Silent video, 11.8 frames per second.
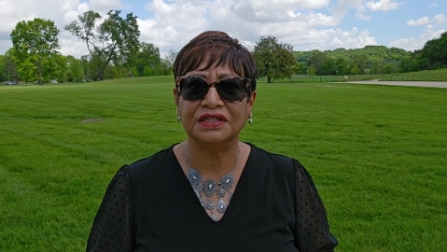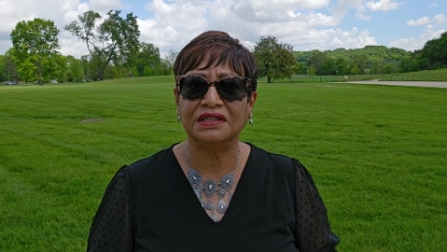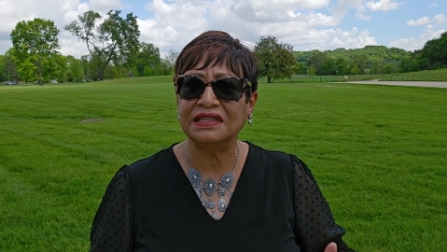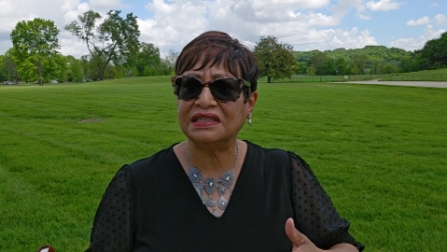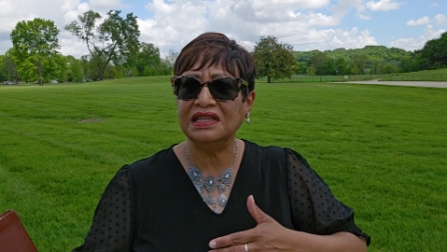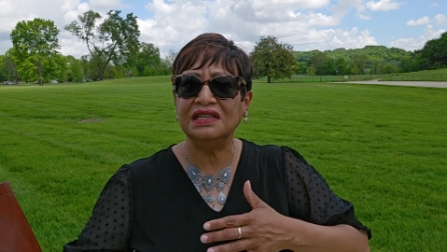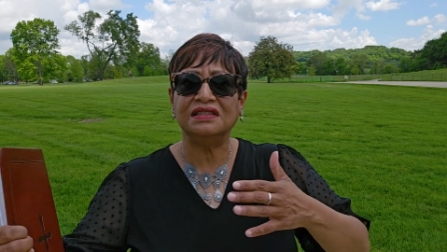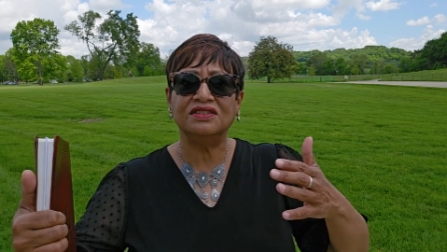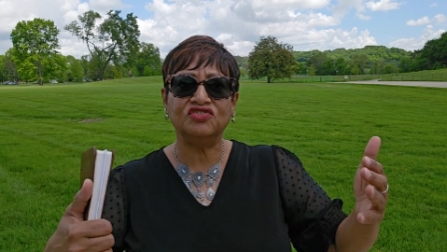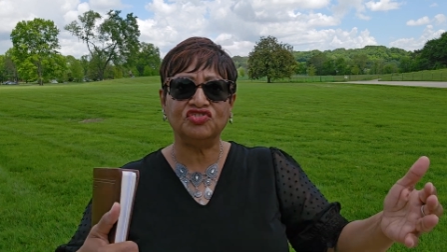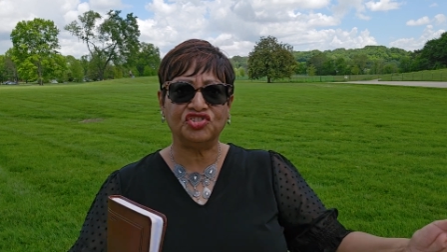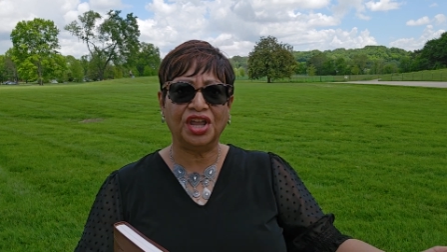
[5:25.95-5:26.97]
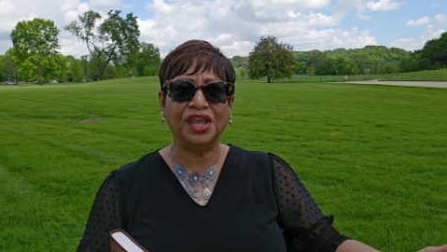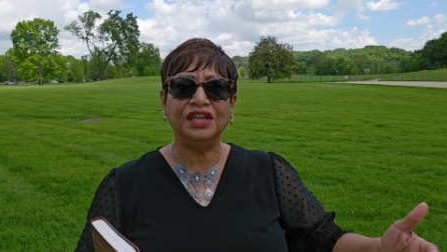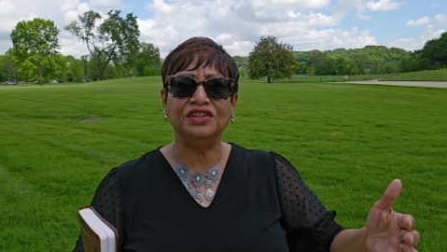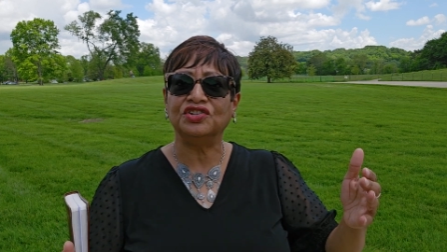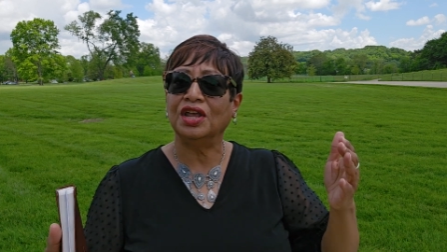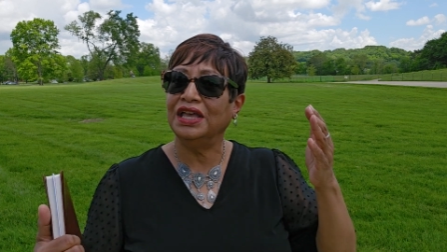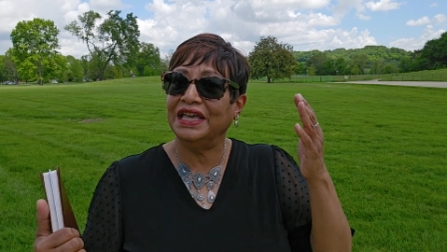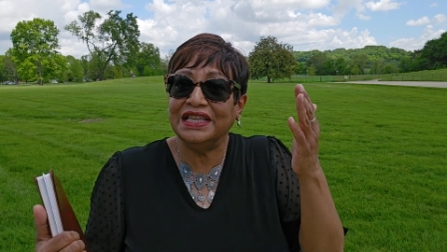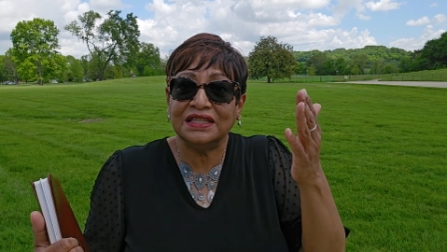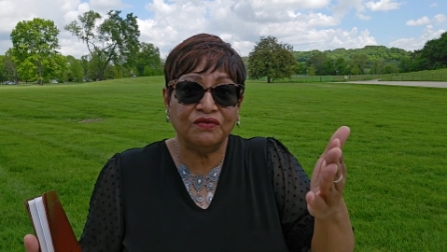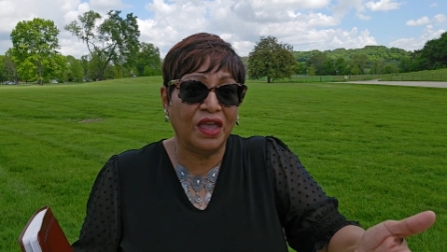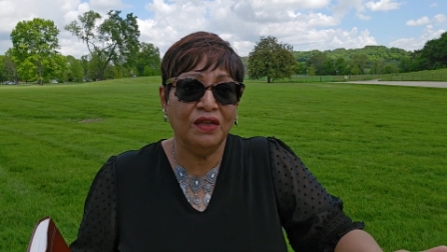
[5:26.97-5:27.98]
The seasons change,
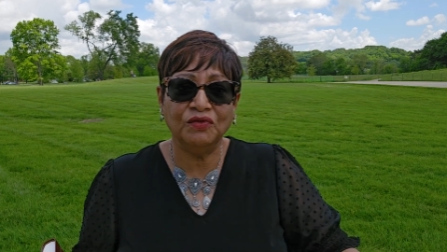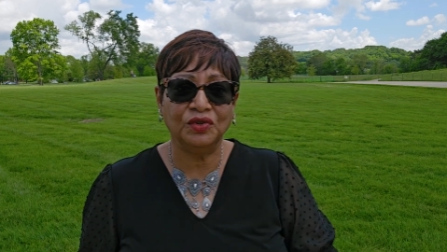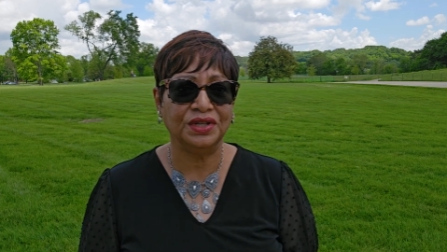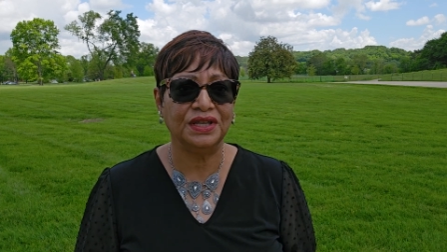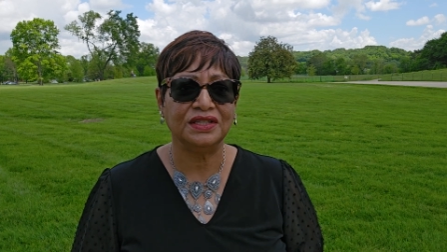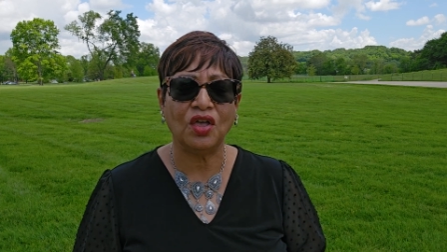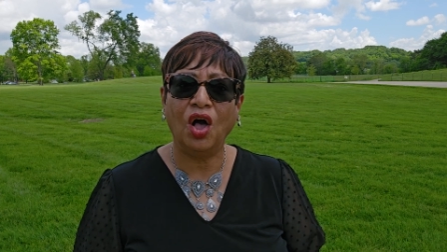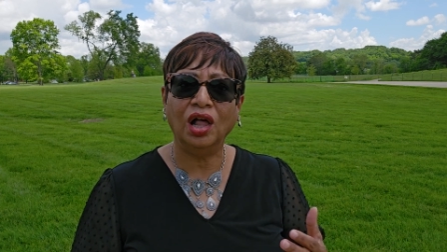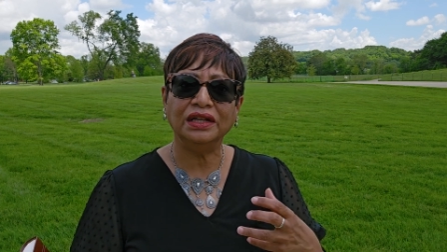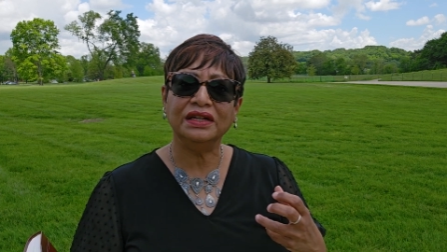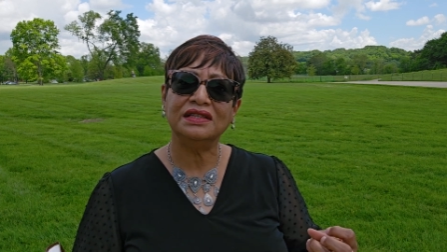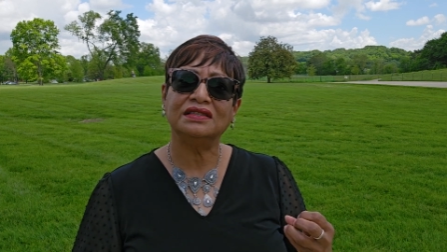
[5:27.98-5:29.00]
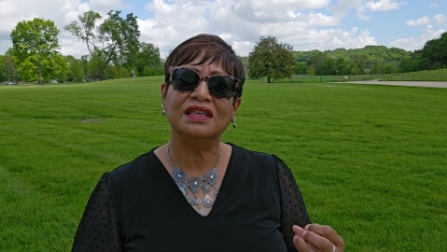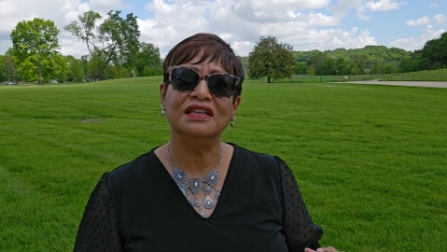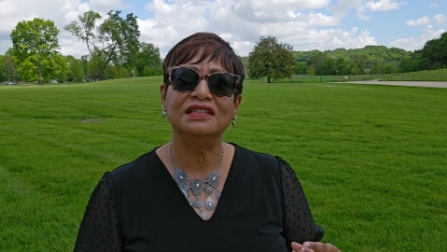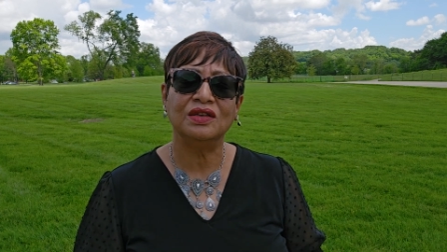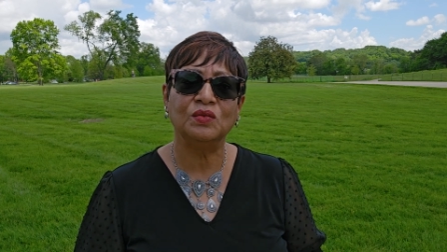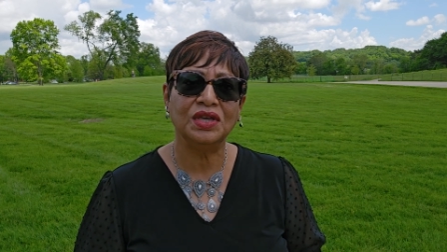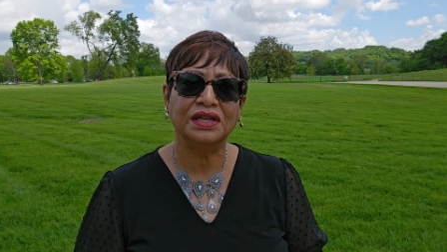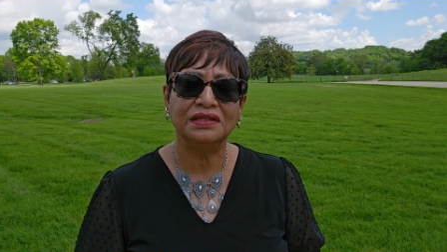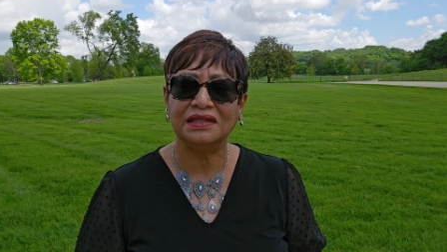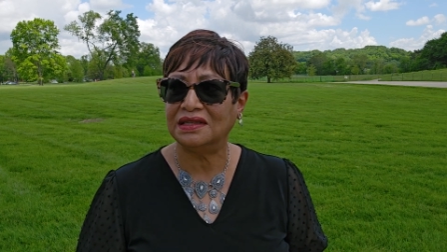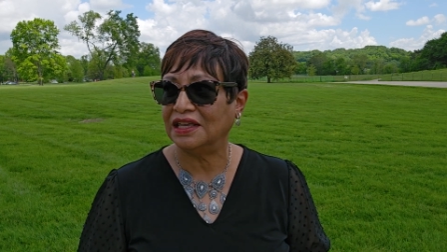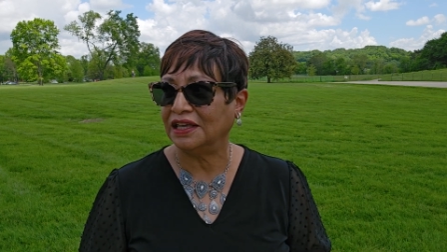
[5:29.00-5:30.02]
his faithfulness, all of these things that we could
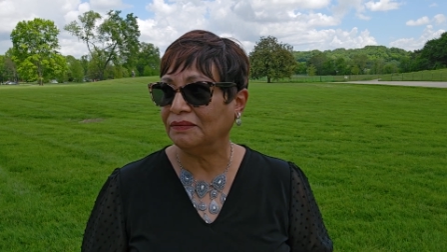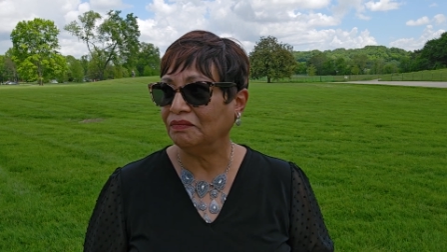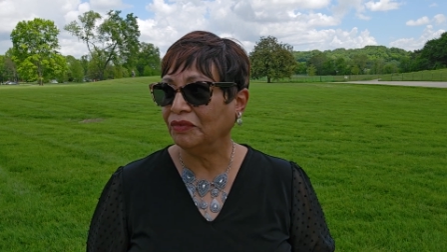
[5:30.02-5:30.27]
see.